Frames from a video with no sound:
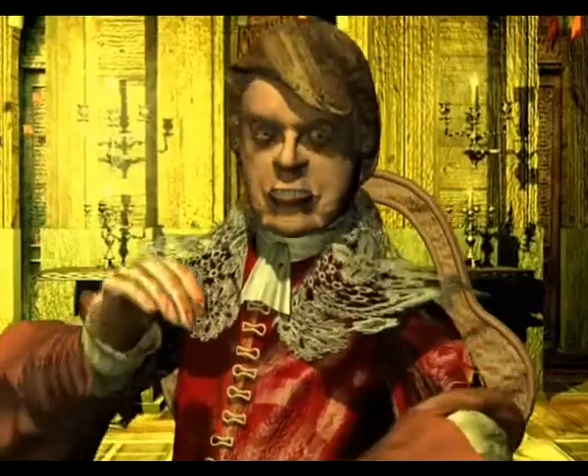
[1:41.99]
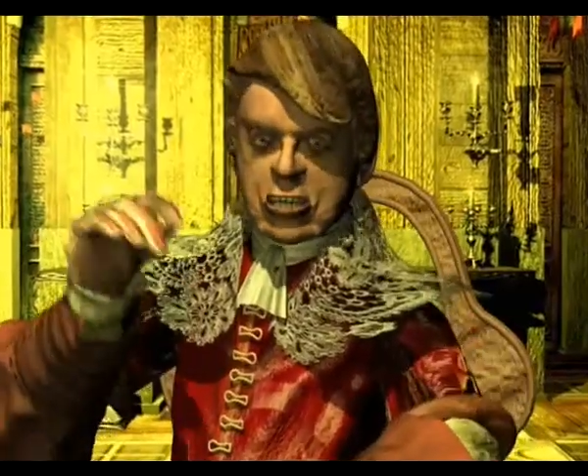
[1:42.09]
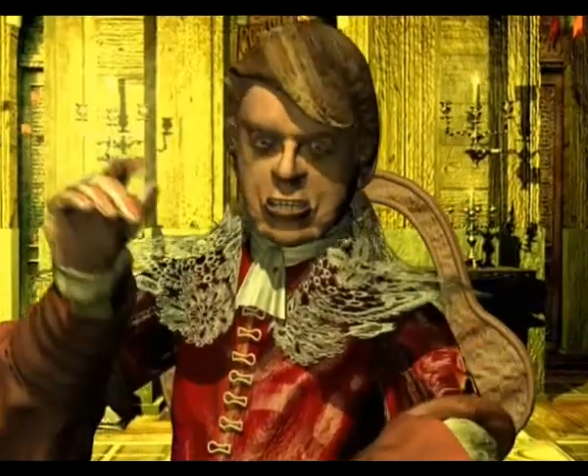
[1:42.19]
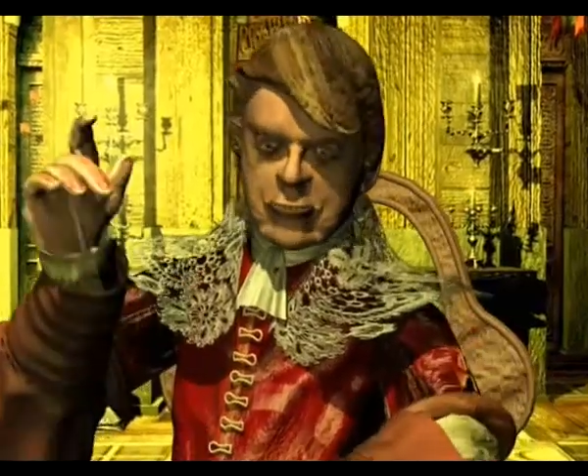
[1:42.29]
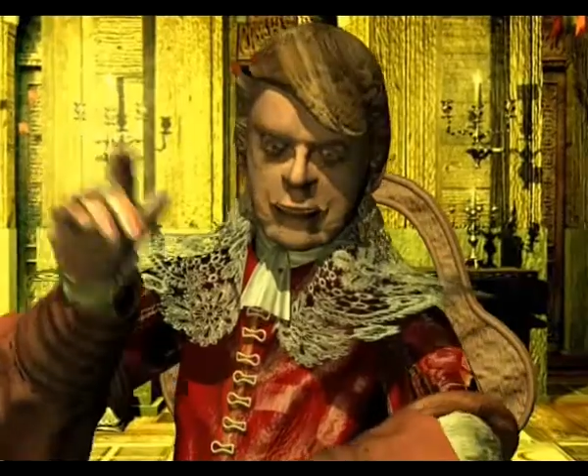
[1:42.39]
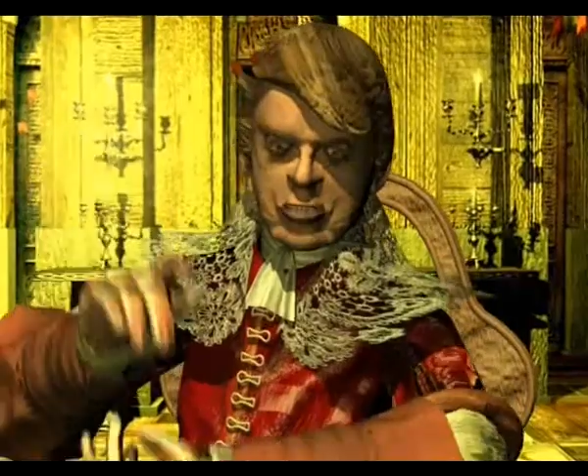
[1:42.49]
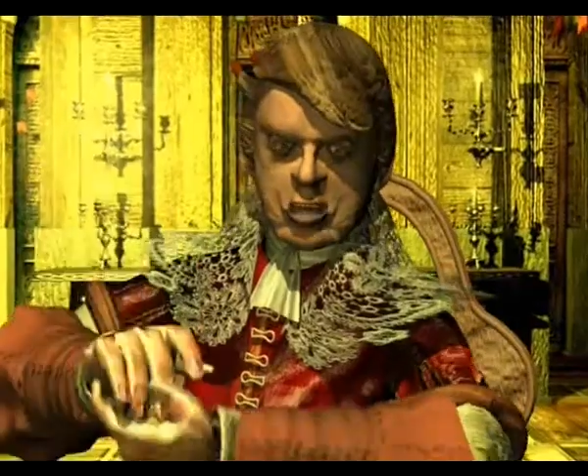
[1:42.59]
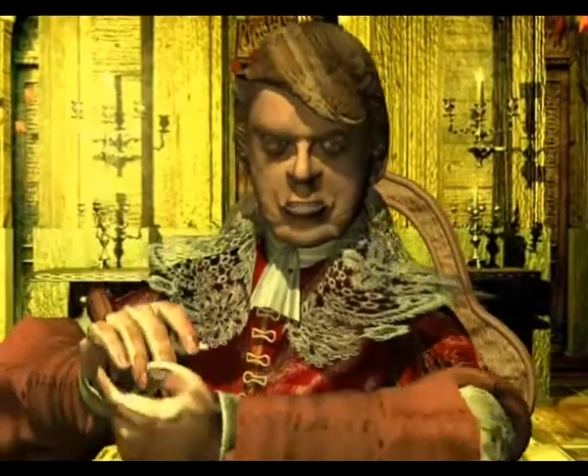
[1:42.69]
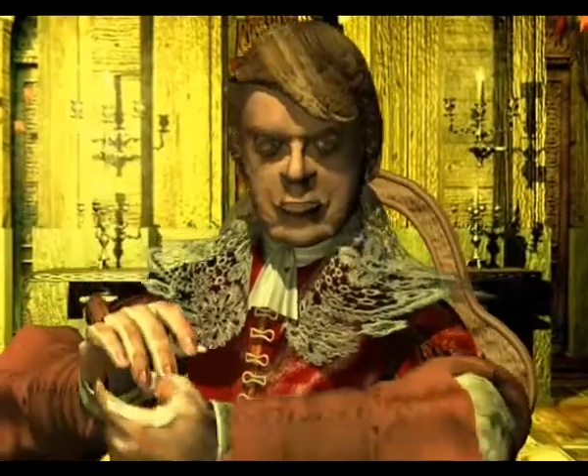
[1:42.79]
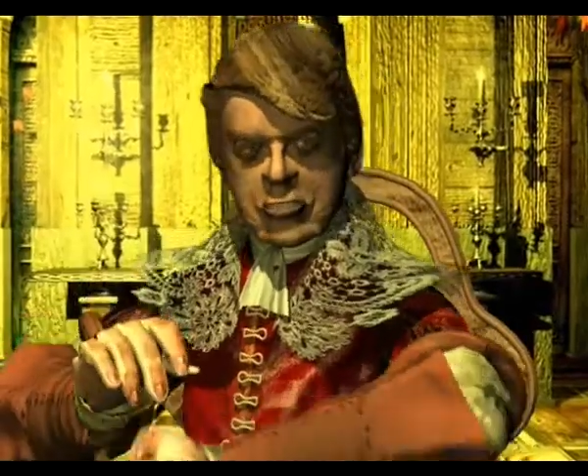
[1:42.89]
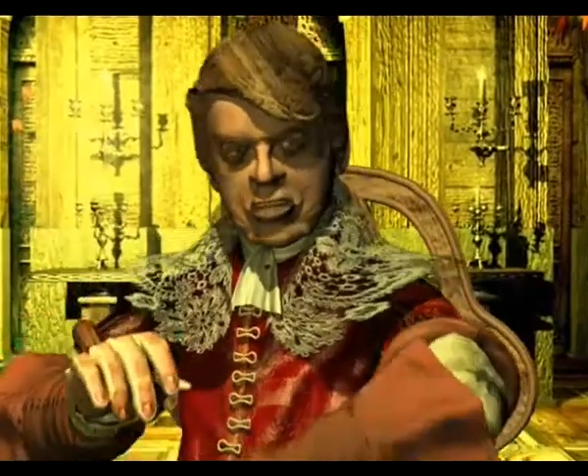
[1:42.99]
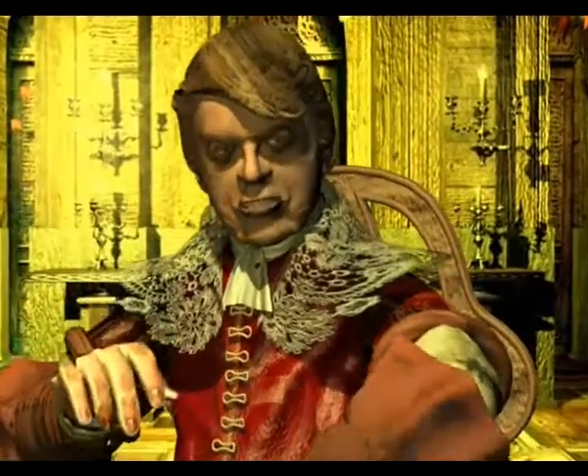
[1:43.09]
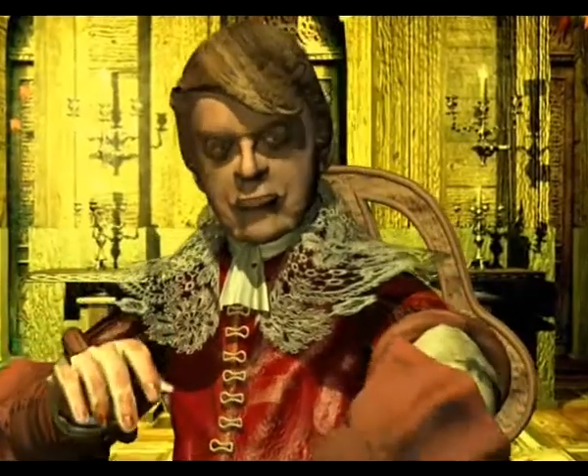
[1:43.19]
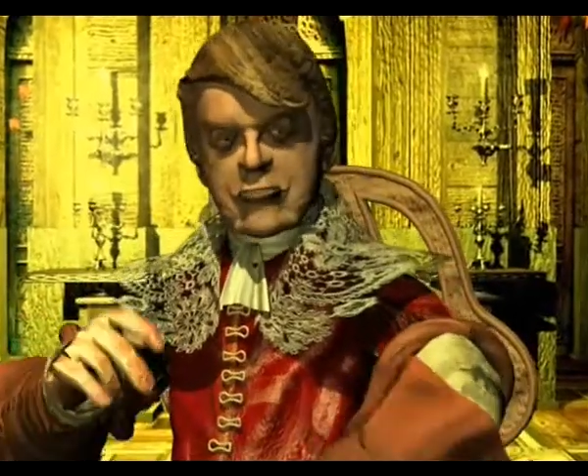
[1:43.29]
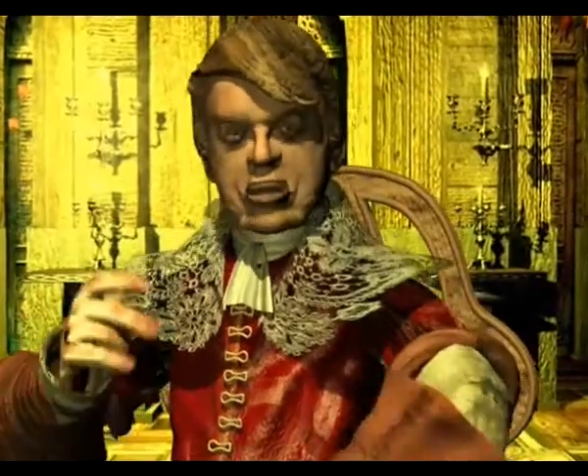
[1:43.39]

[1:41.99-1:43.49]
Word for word: His wealth shall flow in